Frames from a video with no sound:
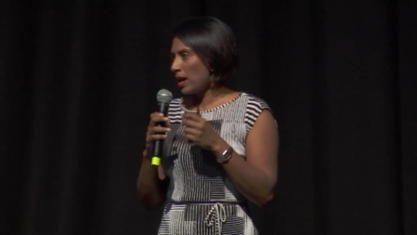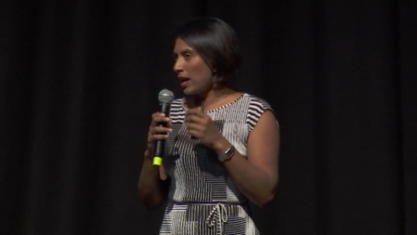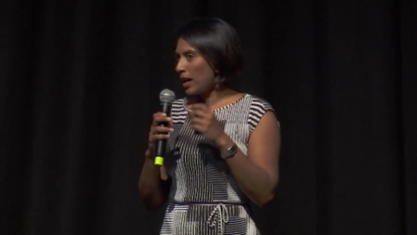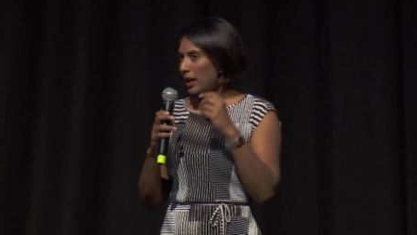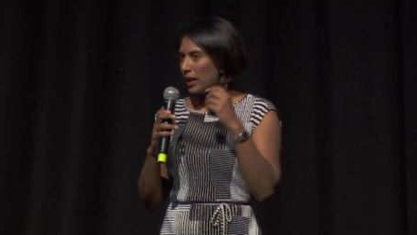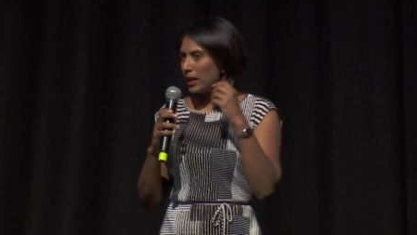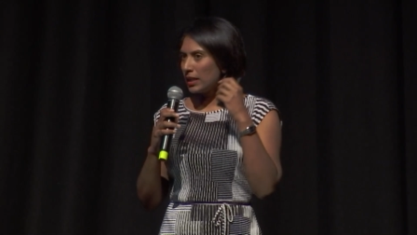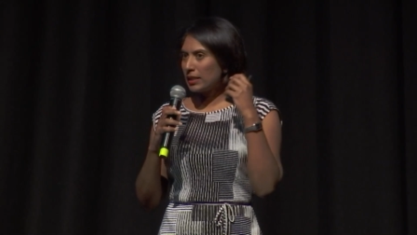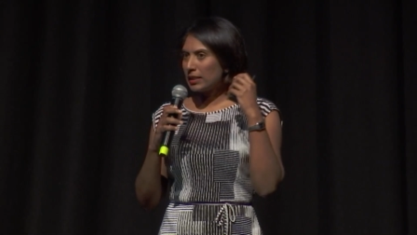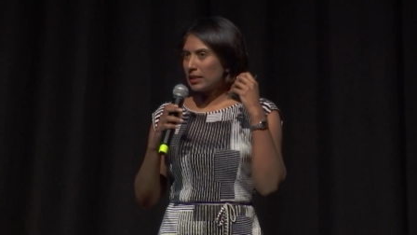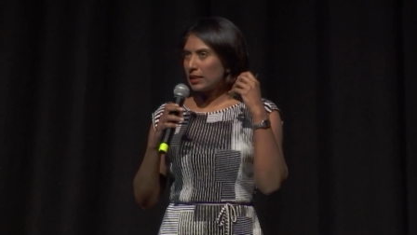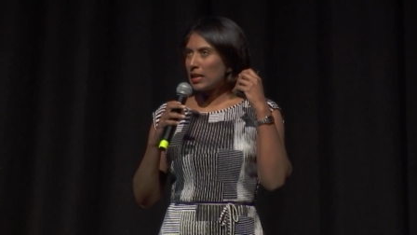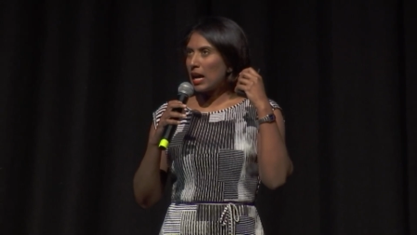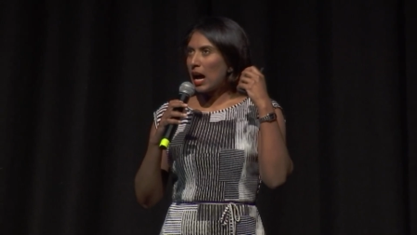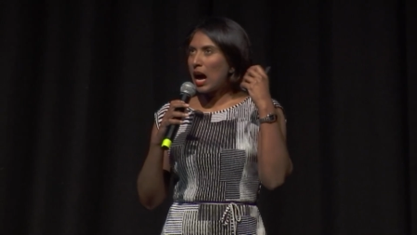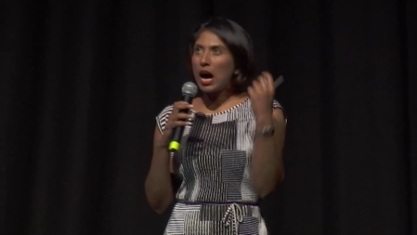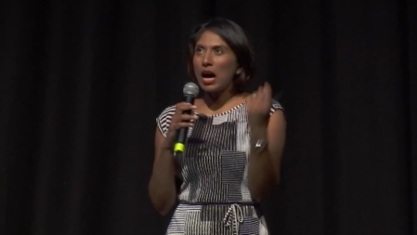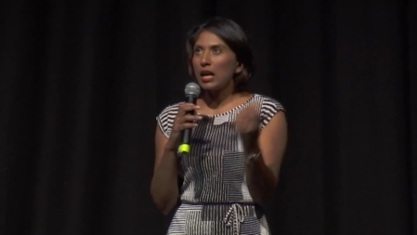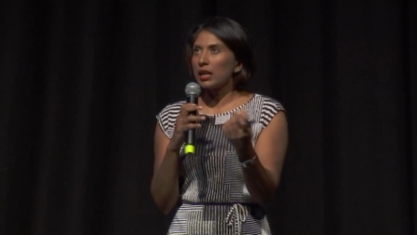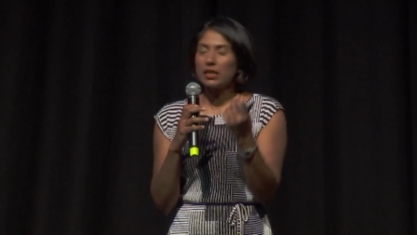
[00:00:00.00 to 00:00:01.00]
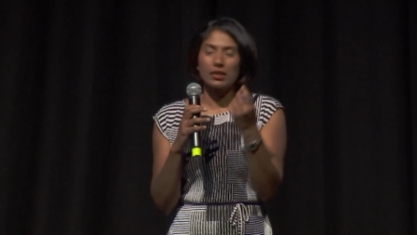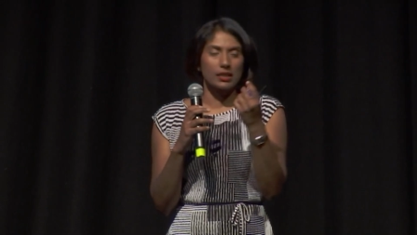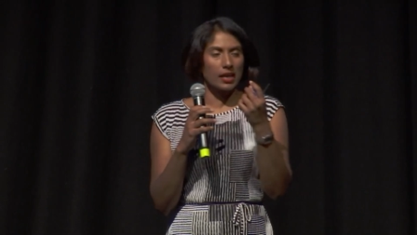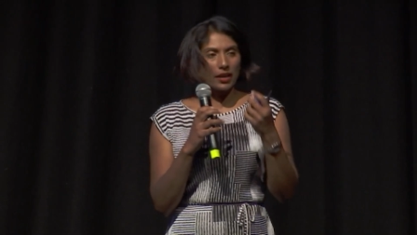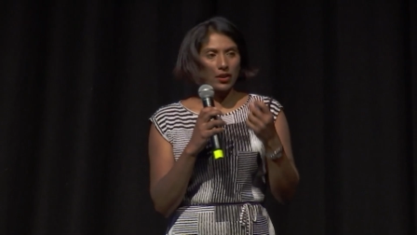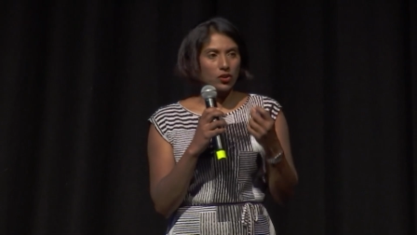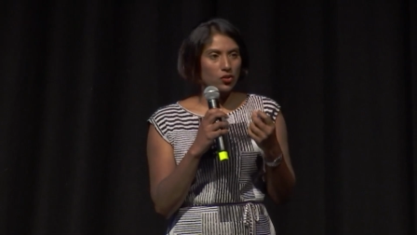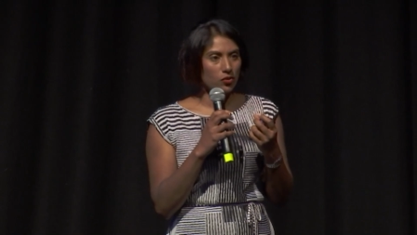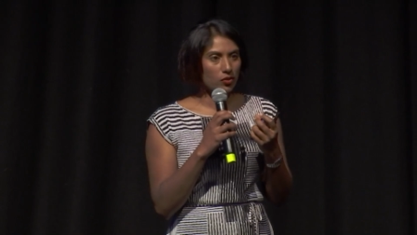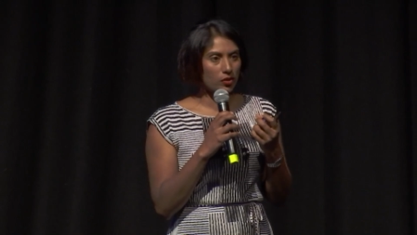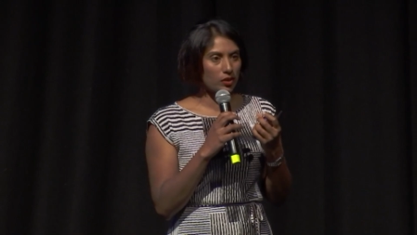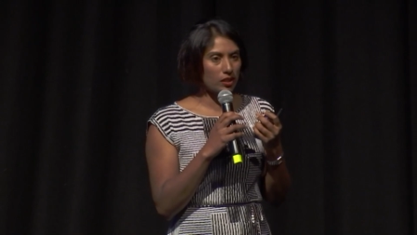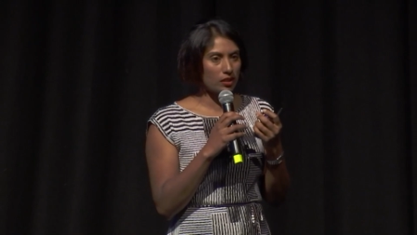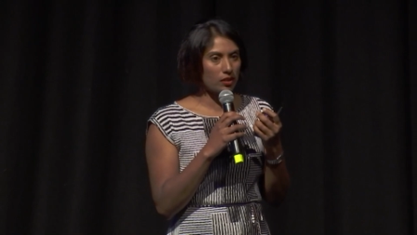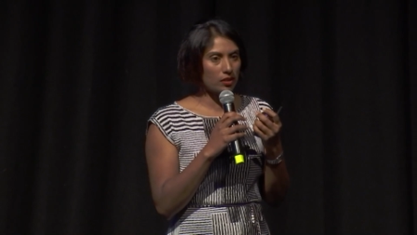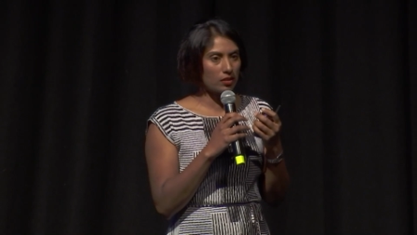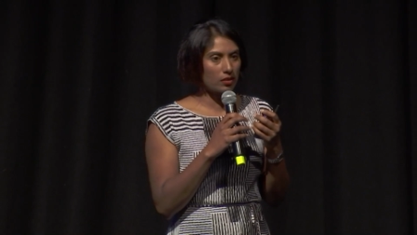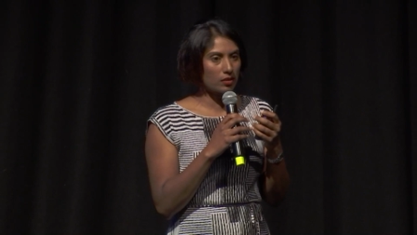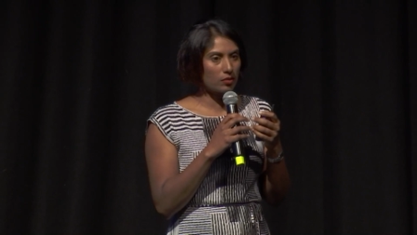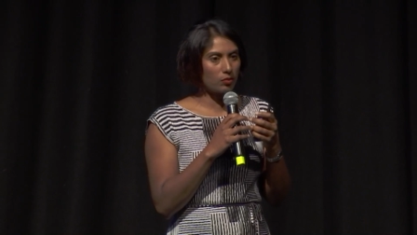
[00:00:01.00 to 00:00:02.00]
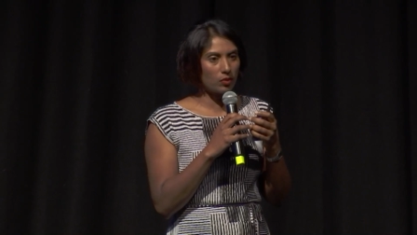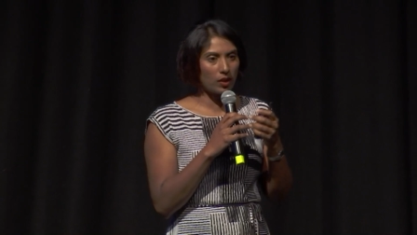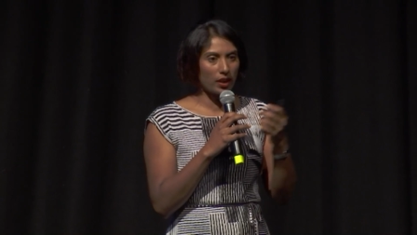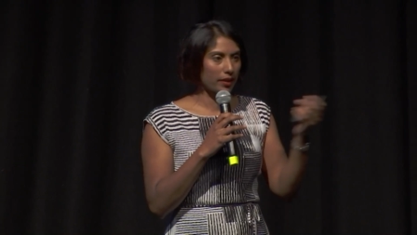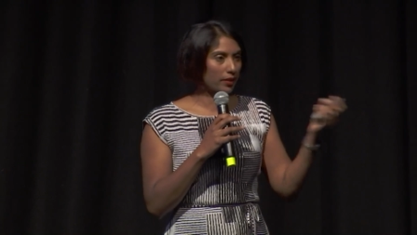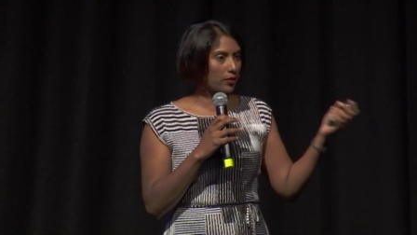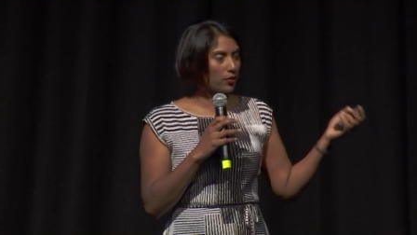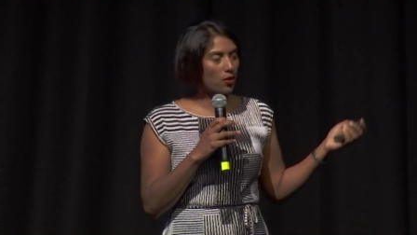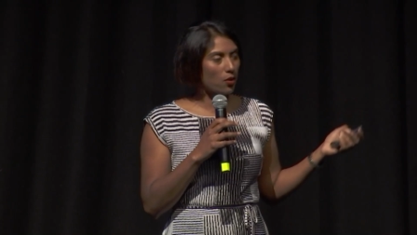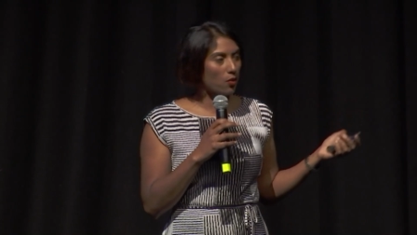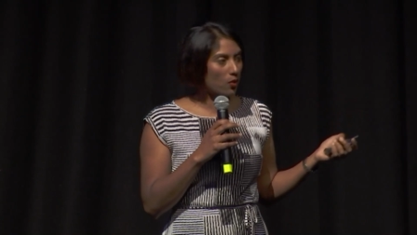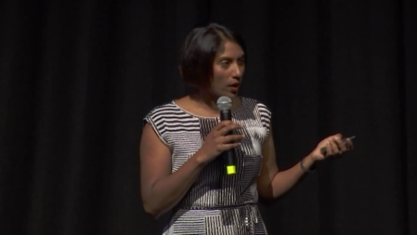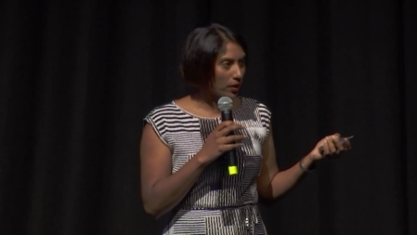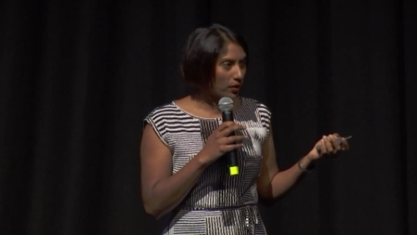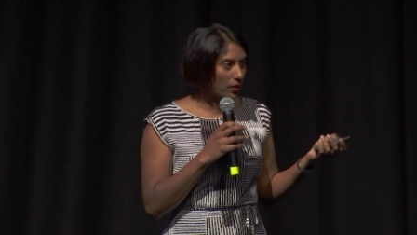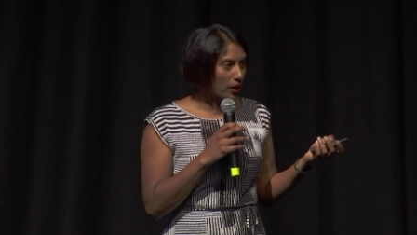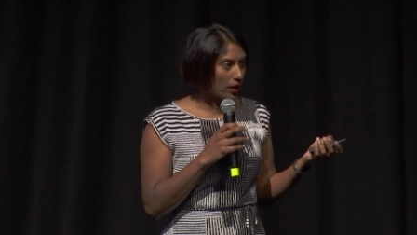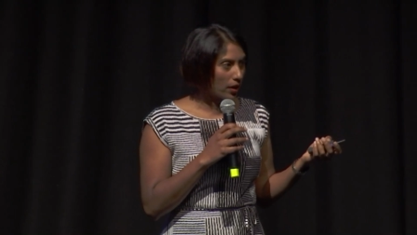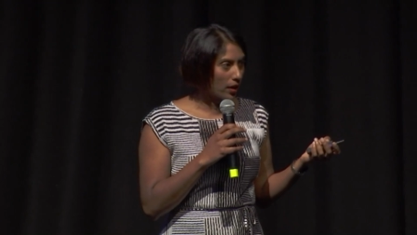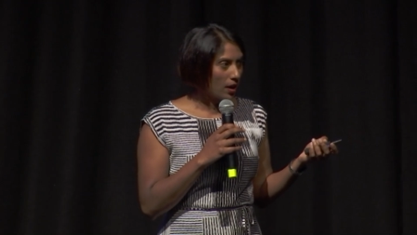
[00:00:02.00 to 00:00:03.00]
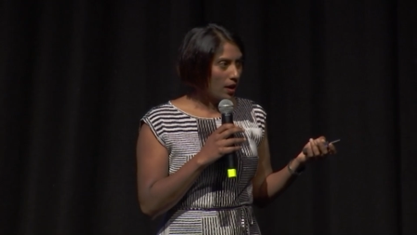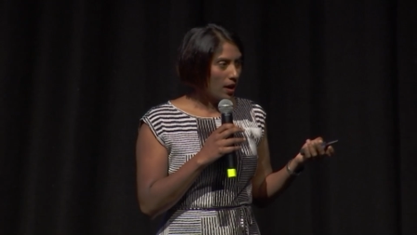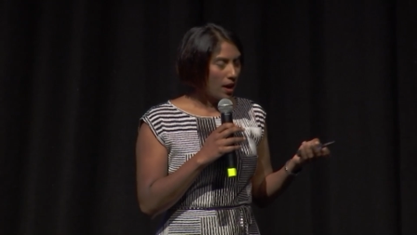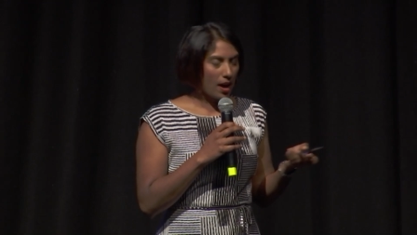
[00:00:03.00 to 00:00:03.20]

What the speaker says: It is an architectural system like no other,